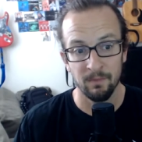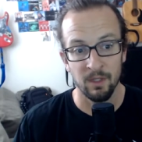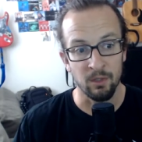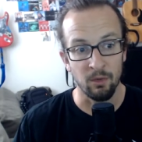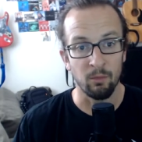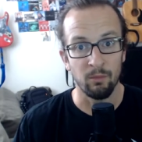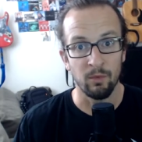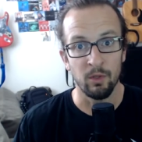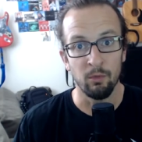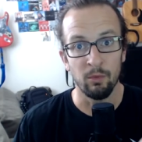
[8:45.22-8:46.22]
So
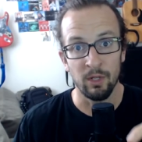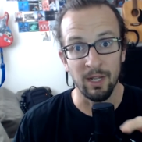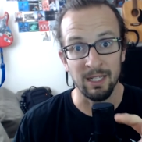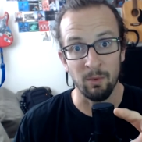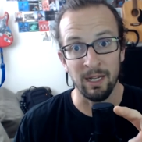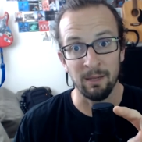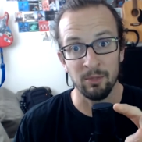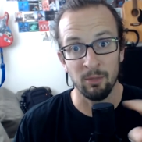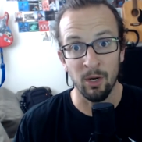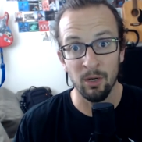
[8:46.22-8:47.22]
you guys wake up
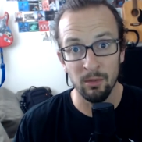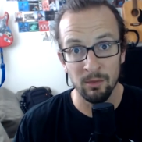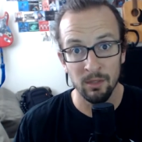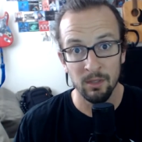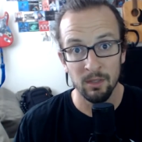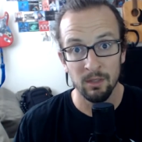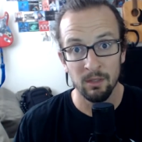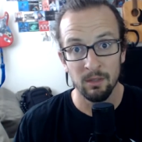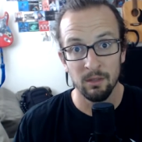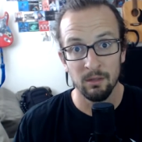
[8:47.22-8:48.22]
tomorrow,
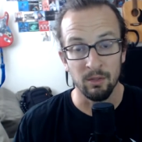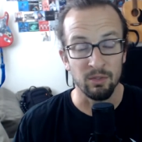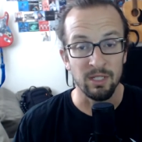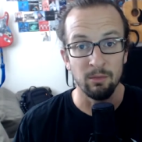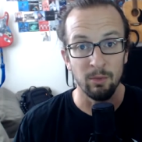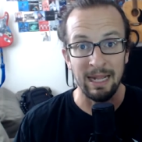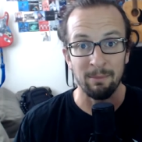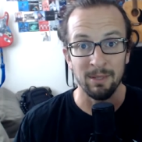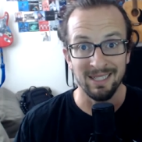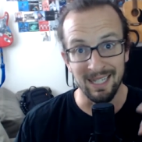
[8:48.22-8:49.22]
you see what
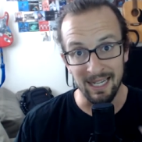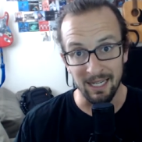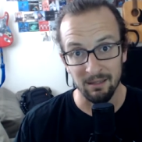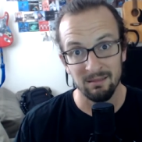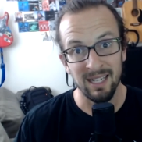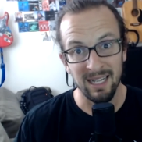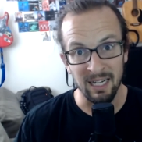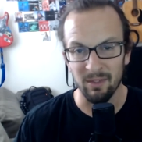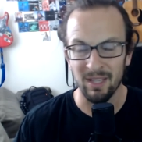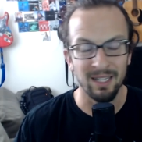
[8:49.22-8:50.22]
happened today, that kind
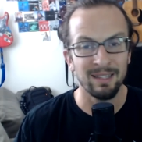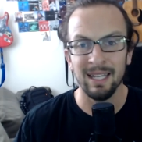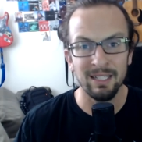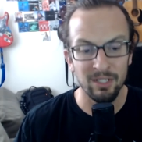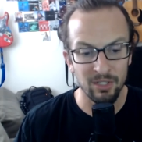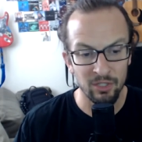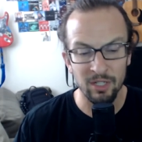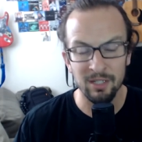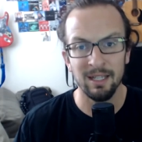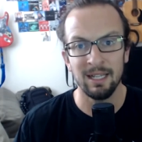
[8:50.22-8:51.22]
of a thing,
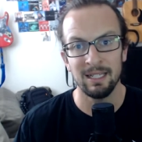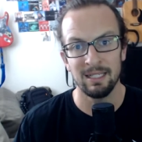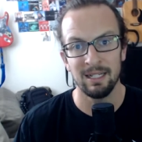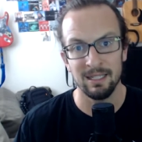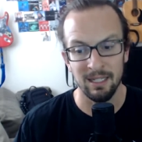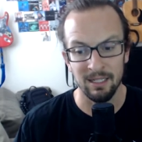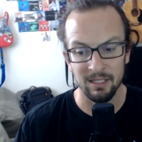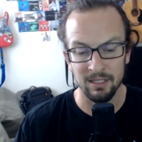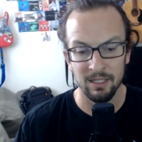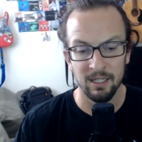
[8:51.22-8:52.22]
just like Casey Neistat
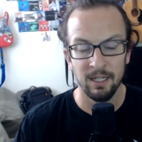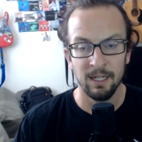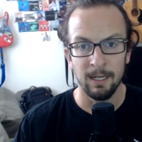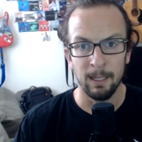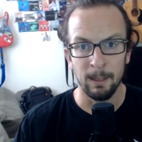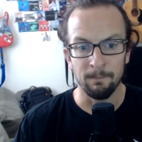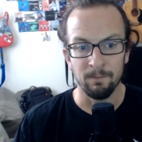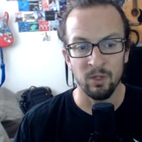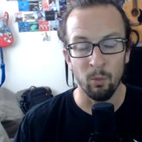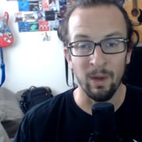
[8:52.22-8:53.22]
does. The
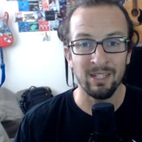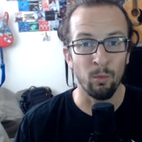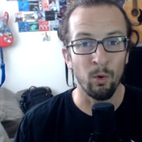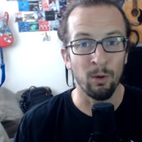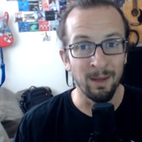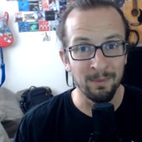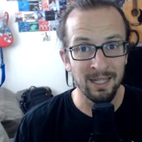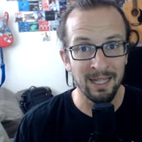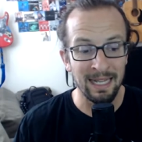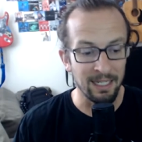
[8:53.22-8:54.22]
way to warm up
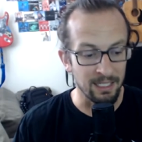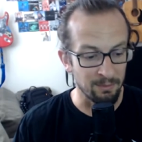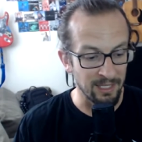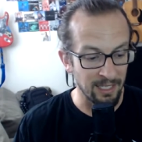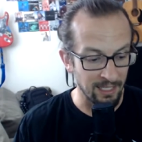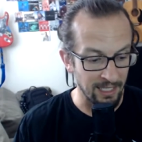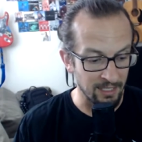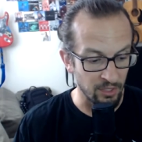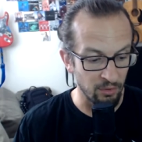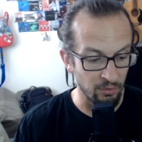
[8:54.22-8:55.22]
to that is Metallica
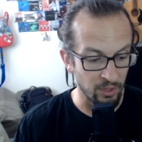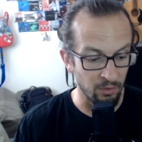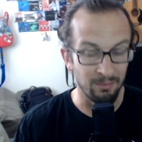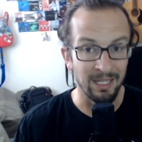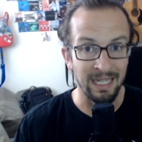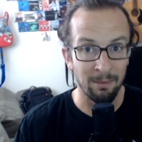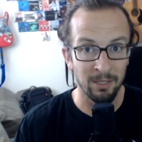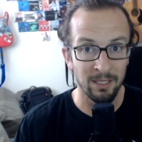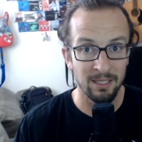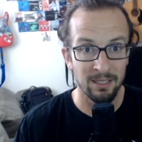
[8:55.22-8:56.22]
has a huge show in
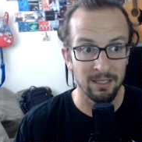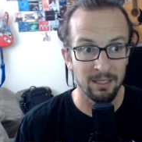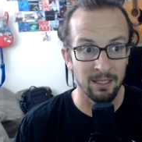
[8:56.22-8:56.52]
Minneapolis